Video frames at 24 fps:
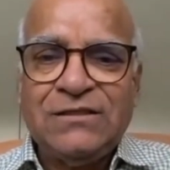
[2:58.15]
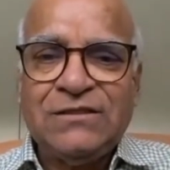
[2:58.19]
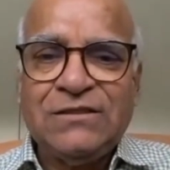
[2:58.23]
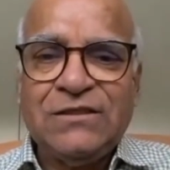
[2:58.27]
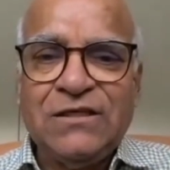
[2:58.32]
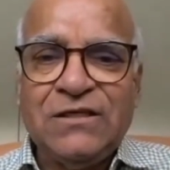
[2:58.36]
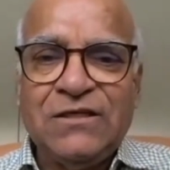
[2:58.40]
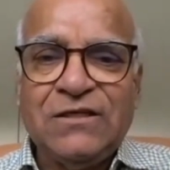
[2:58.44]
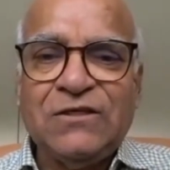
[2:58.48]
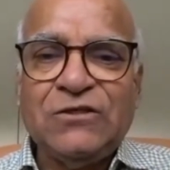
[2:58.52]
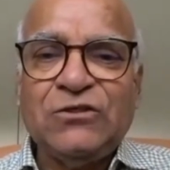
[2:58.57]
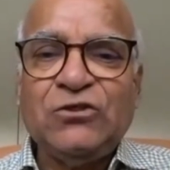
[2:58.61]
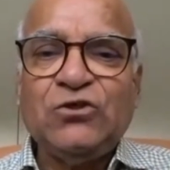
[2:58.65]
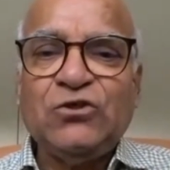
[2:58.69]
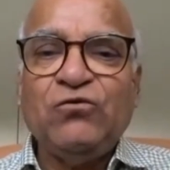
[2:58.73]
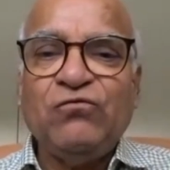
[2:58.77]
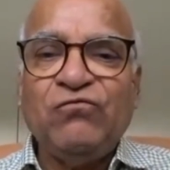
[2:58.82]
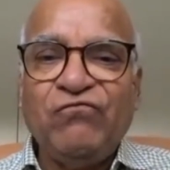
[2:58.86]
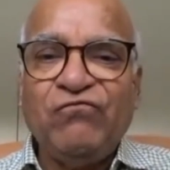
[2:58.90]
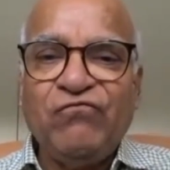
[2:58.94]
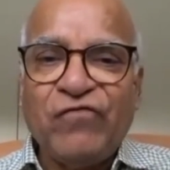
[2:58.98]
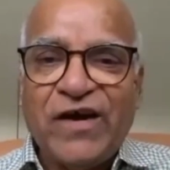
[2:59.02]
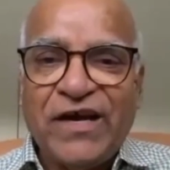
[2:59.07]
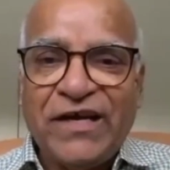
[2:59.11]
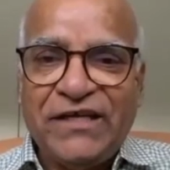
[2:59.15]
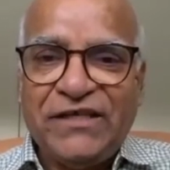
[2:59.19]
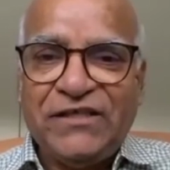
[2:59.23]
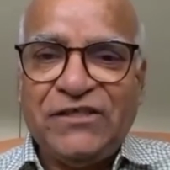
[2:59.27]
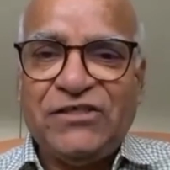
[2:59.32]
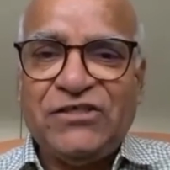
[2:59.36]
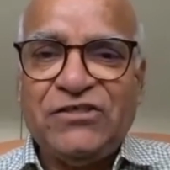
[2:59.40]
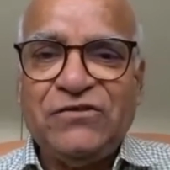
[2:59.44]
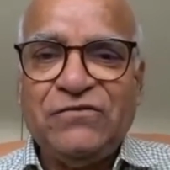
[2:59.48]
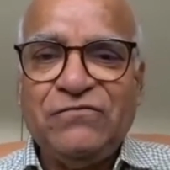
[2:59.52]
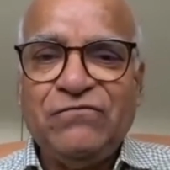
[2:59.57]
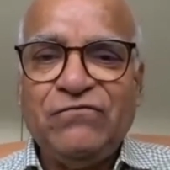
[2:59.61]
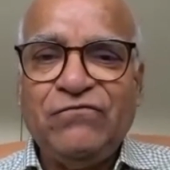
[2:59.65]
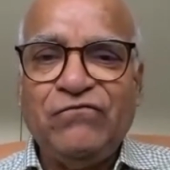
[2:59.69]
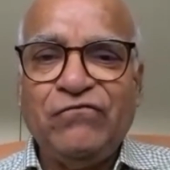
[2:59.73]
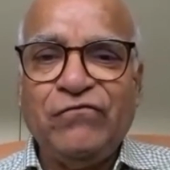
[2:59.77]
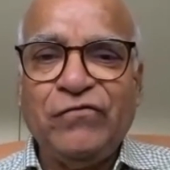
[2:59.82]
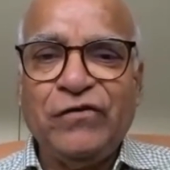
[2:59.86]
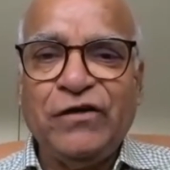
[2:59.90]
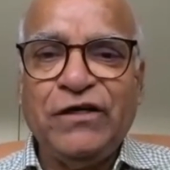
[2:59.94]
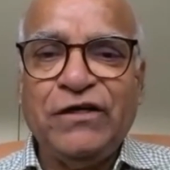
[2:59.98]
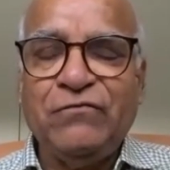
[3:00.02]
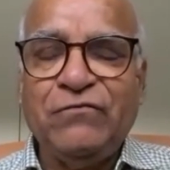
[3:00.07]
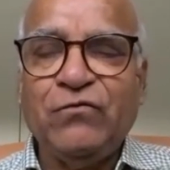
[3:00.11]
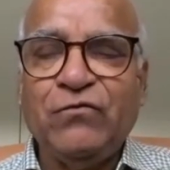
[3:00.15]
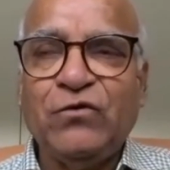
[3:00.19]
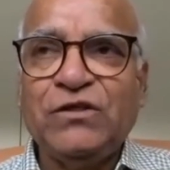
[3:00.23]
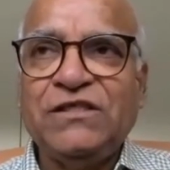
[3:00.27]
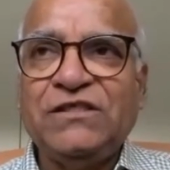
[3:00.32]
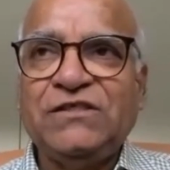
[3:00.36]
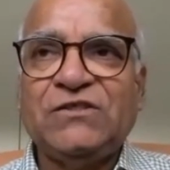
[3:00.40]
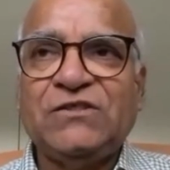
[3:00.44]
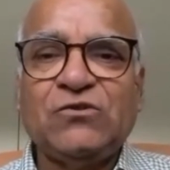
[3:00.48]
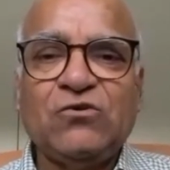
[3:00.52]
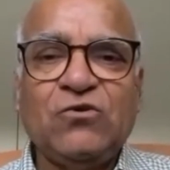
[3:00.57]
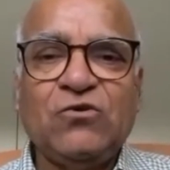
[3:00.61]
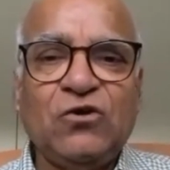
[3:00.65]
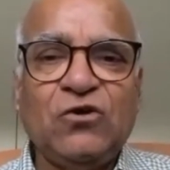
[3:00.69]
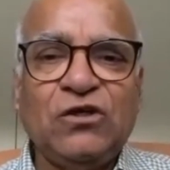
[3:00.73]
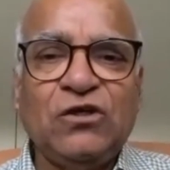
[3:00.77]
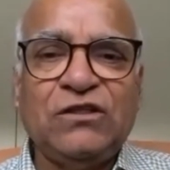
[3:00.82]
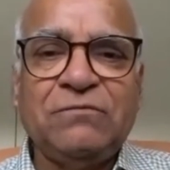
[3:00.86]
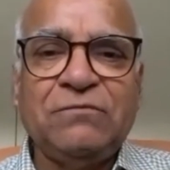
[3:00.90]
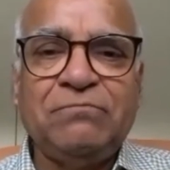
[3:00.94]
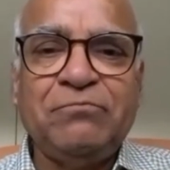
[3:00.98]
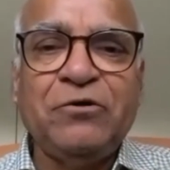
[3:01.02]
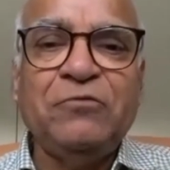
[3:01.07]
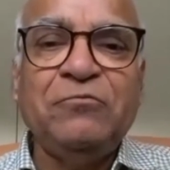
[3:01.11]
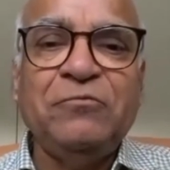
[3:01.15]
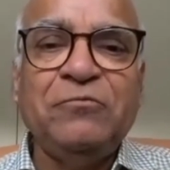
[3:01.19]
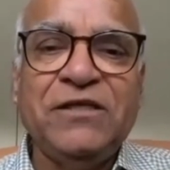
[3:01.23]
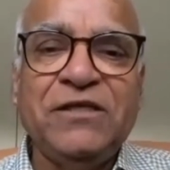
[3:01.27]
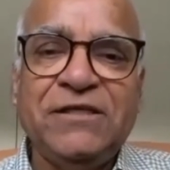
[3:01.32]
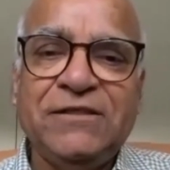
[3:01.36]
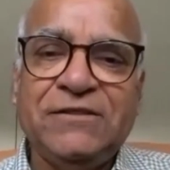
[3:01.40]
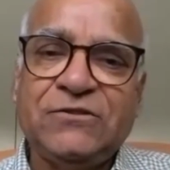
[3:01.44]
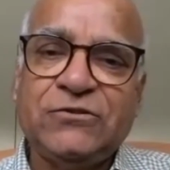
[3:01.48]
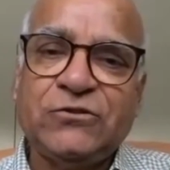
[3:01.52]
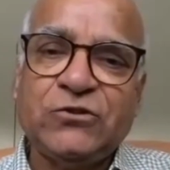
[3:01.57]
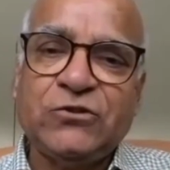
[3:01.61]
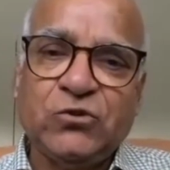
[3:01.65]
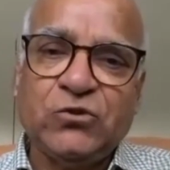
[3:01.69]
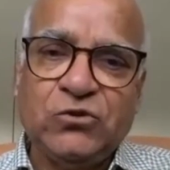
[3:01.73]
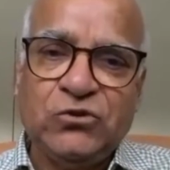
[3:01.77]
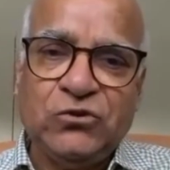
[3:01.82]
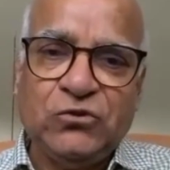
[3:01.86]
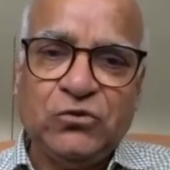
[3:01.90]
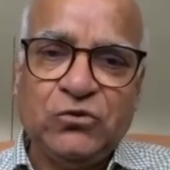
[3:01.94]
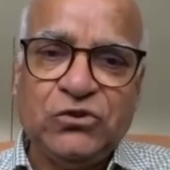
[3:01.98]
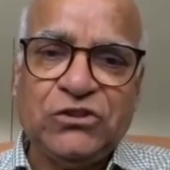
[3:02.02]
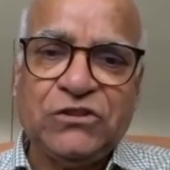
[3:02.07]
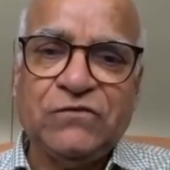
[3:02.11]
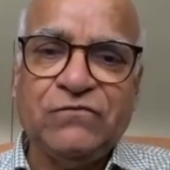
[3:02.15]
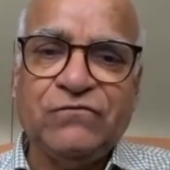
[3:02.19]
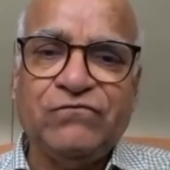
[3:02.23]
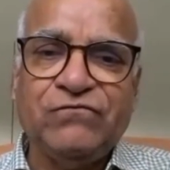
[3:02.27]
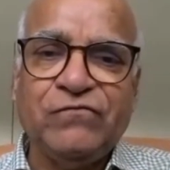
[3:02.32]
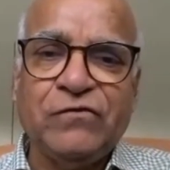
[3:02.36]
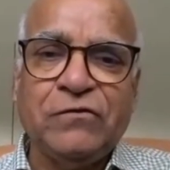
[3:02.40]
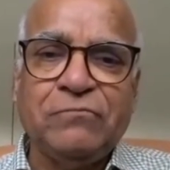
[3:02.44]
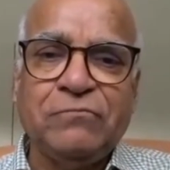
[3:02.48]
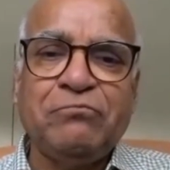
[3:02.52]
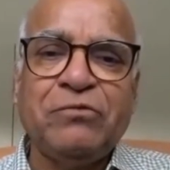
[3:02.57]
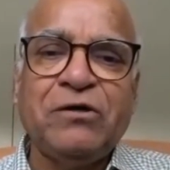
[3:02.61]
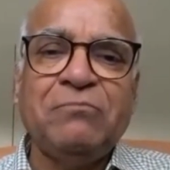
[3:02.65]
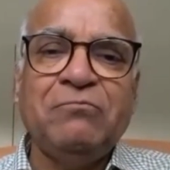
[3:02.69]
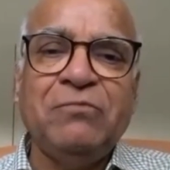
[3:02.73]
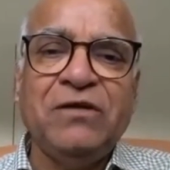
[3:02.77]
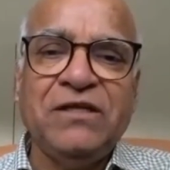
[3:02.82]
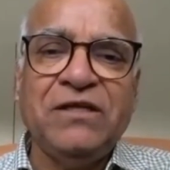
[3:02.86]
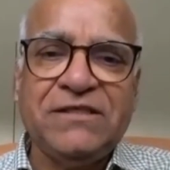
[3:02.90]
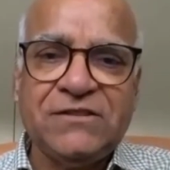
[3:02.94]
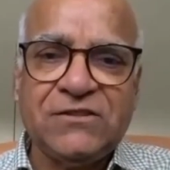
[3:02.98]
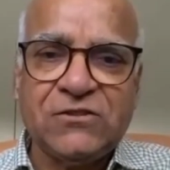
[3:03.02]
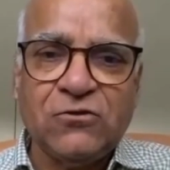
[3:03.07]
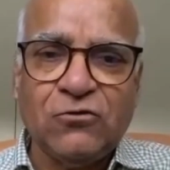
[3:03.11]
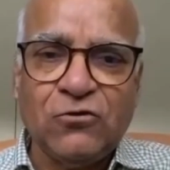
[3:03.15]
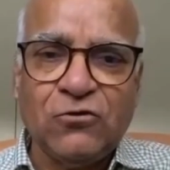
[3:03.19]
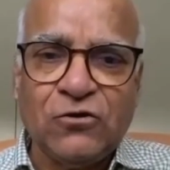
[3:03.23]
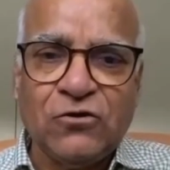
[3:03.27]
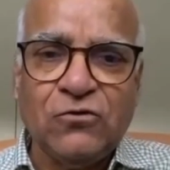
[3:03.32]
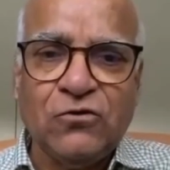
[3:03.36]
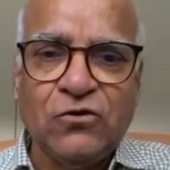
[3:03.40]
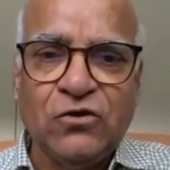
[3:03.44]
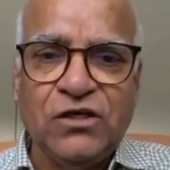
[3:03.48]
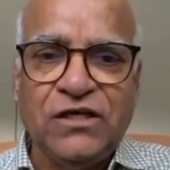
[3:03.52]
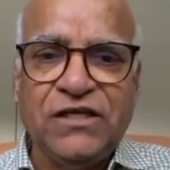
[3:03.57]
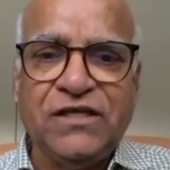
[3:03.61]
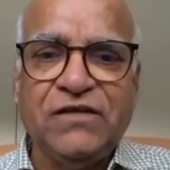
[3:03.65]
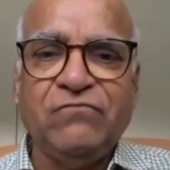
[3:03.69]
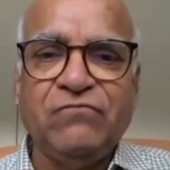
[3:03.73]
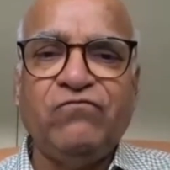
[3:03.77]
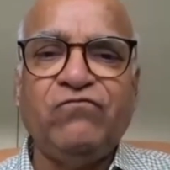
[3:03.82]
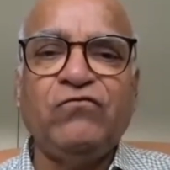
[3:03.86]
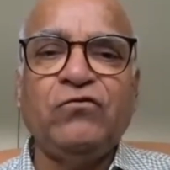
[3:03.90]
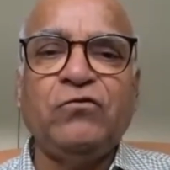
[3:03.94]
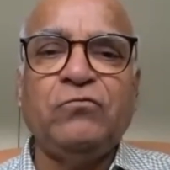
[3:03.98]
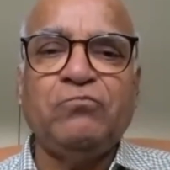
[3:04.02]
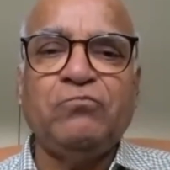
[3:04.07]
to fight for what is called the permanent solution for public stockholding food